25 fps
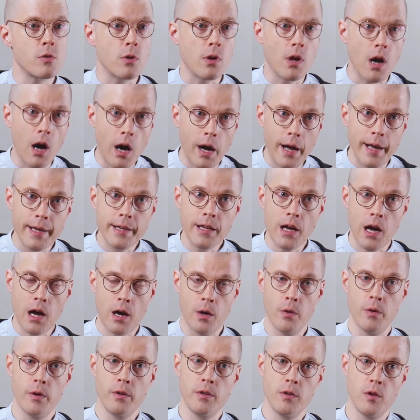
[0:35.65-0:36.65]
to guide
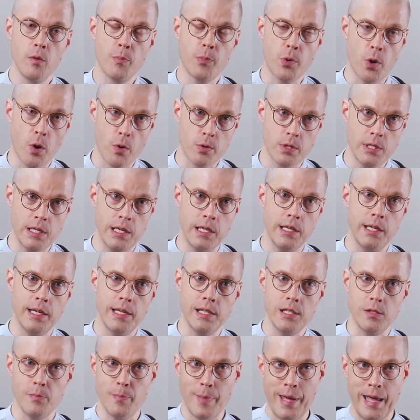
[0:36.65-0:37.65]
how a new protein
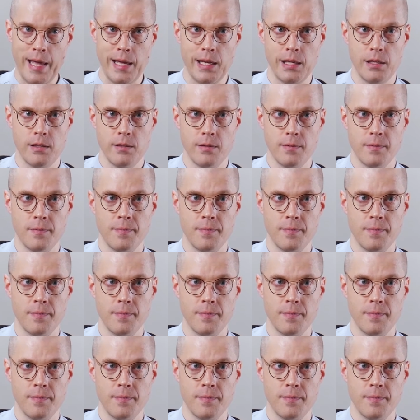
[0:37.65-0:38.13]
is made.